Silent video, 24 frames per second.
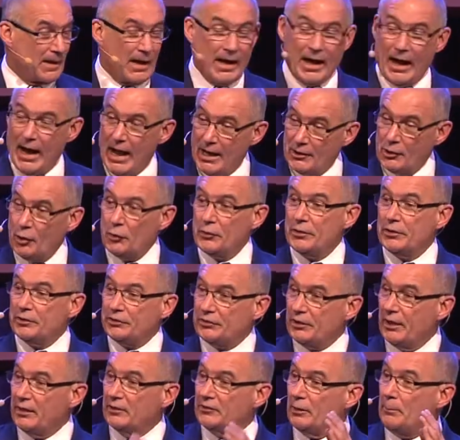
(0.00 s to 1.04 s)
I know this
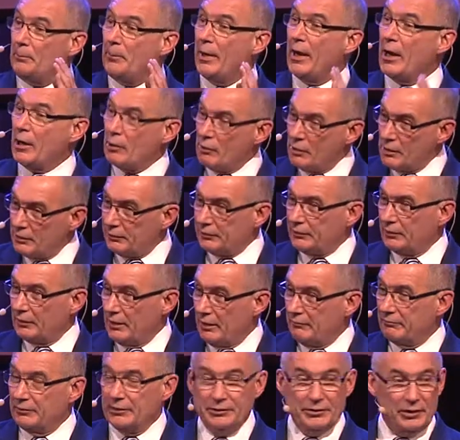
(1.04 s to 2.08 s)
as a parent
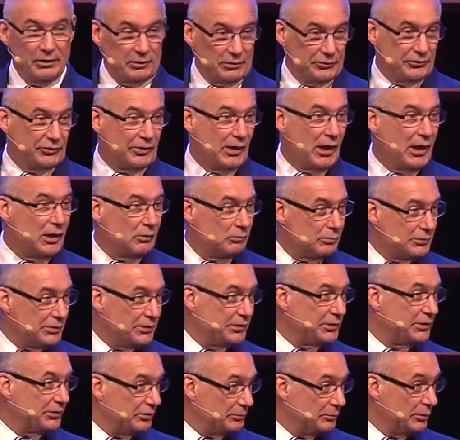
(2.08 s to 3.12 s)
of an adult child with a
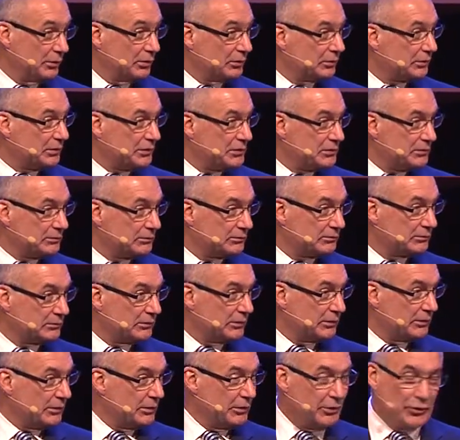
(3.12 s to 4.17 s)
disability
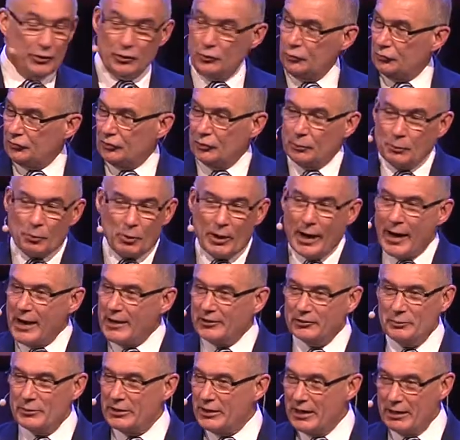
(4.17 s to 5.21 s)
who
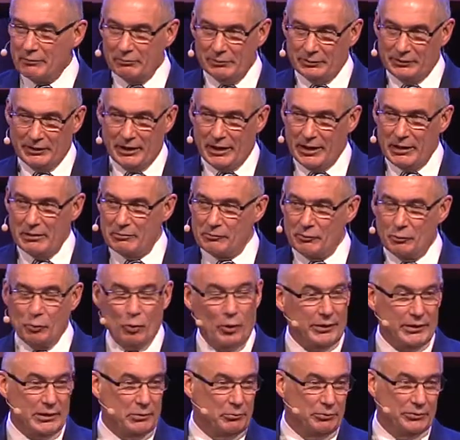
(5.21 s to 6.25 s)
surprised me every day with what
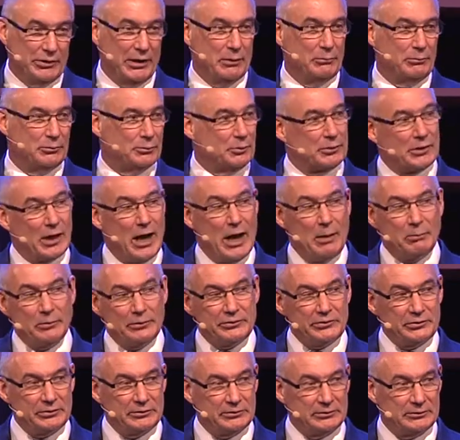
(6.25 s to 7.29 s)
he was able to
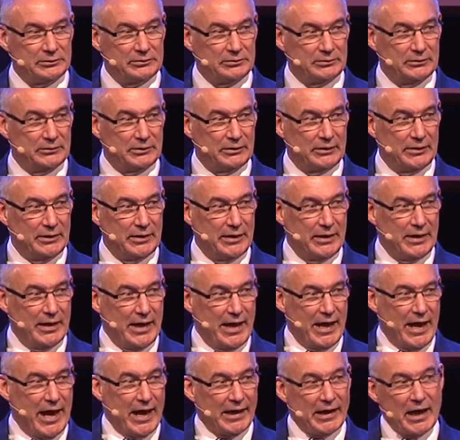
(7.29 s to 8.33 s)
accomplish.
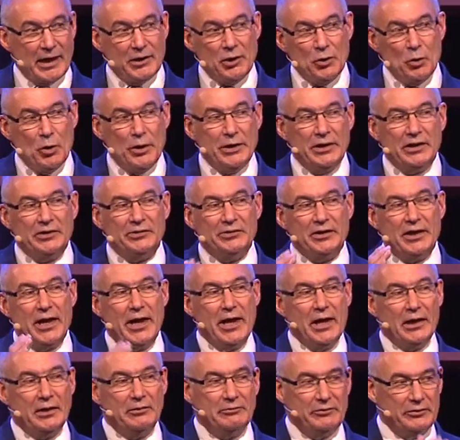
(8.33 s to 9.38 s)
And I know it as the
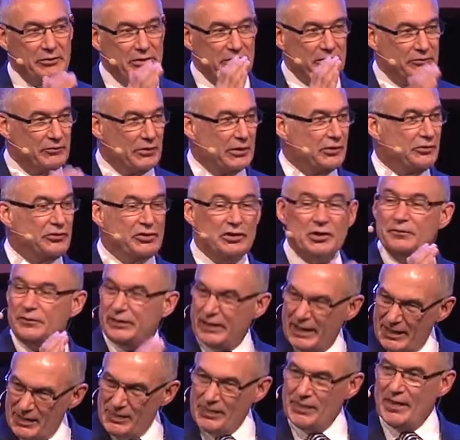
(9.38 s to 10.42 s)
head of a division of
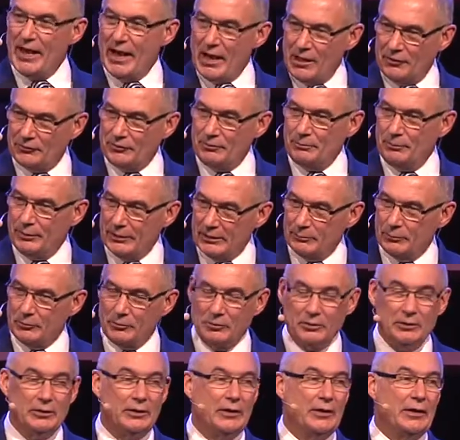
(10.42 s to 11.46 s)
10,000
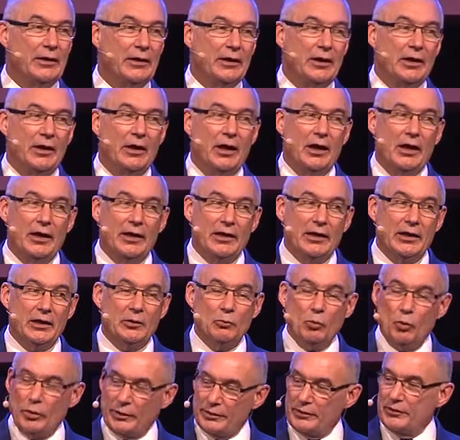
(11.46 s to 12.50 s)
people in
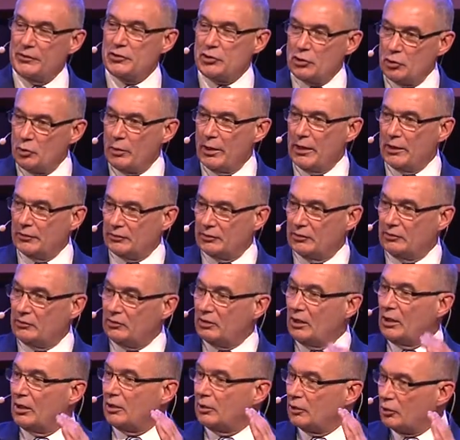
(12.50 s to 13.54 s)
one of the U.S.'s
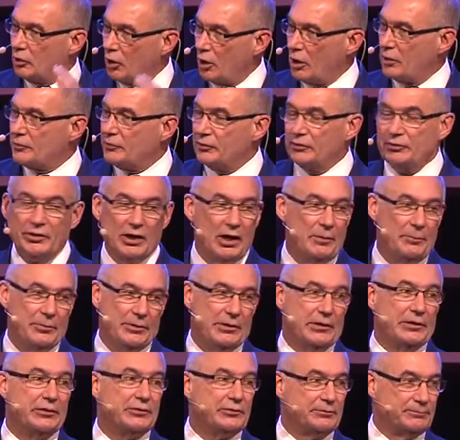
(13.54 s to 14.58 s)
largest
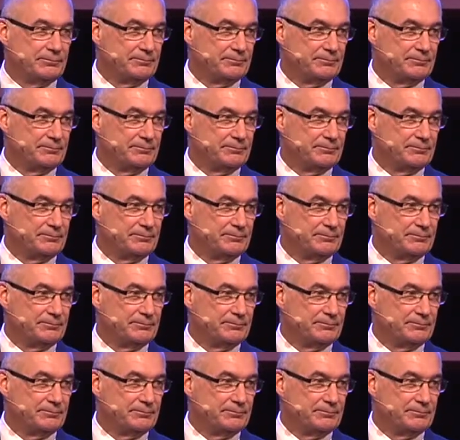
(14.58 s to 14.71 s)
companies.